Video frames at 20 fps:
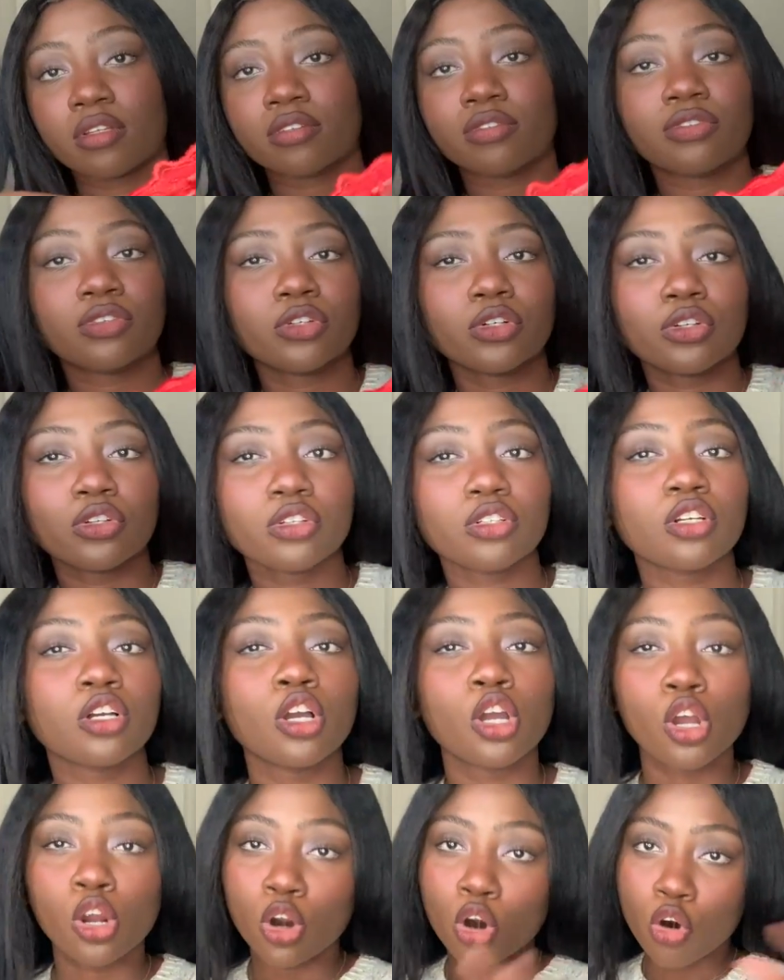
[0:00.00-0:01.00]
the full
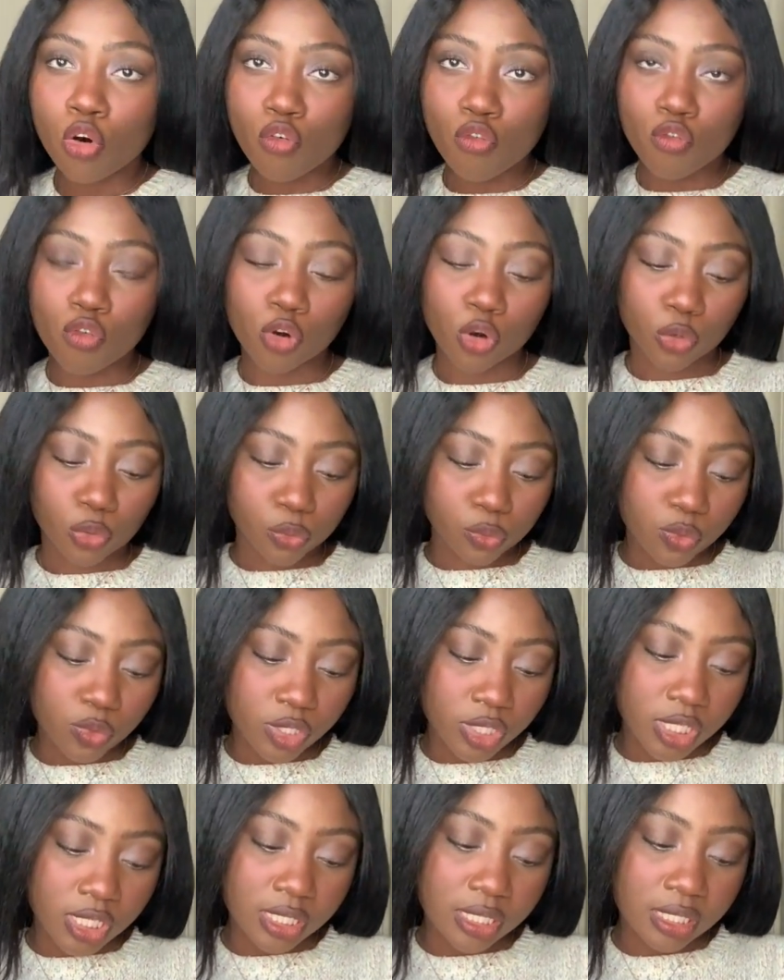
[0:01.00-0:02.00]

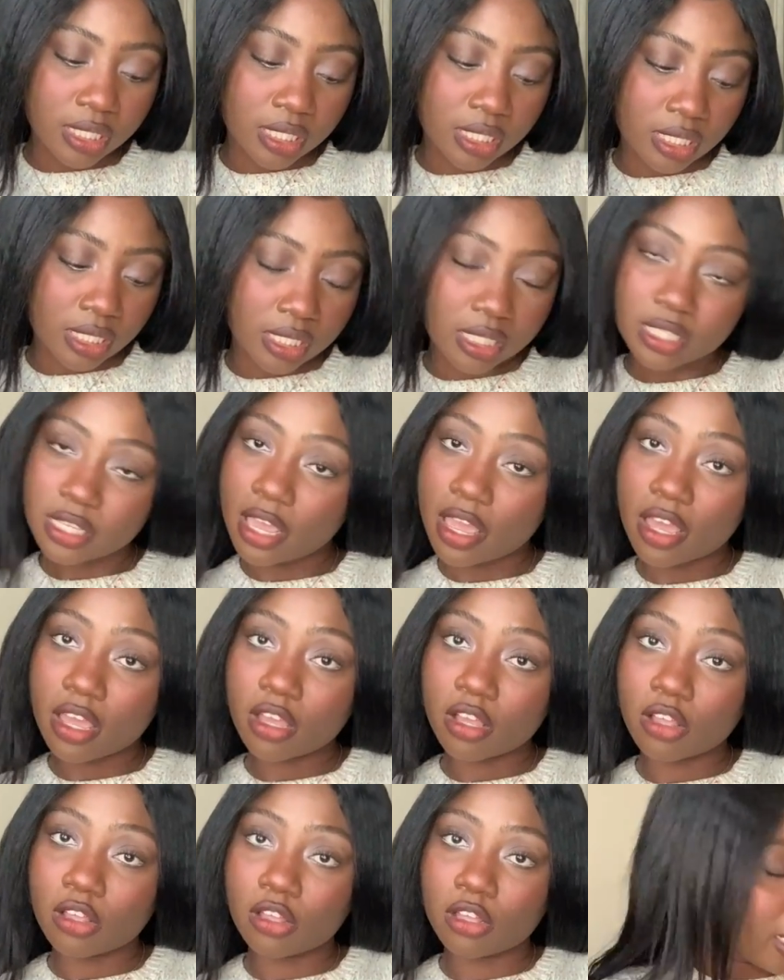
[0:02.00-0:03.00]
rose
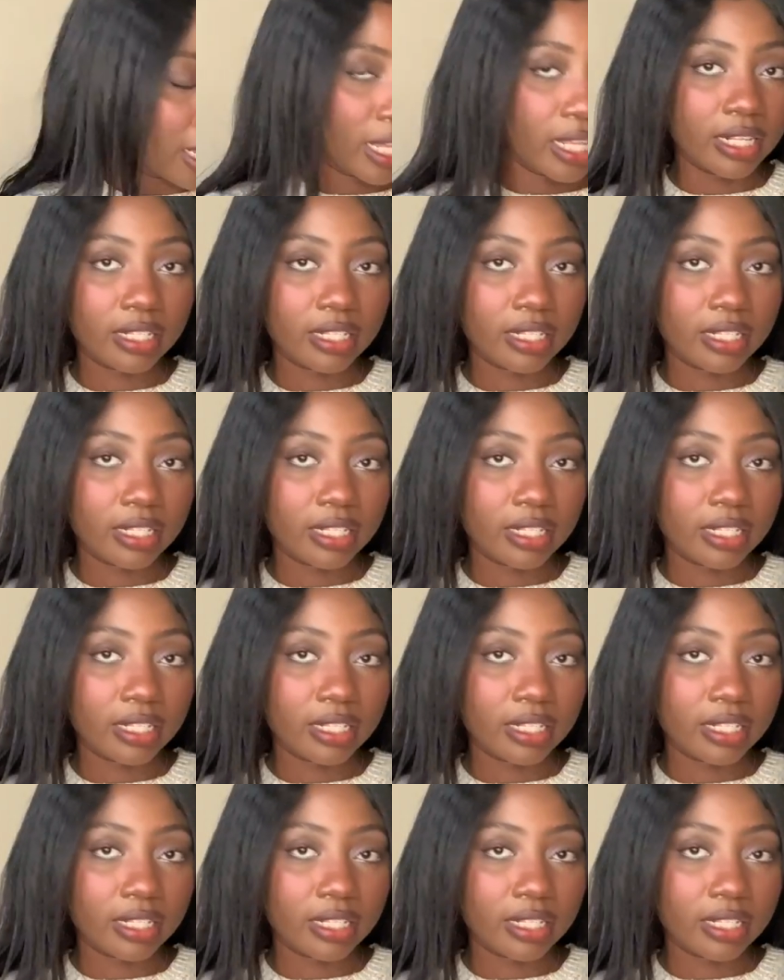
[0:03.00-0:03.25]
detail.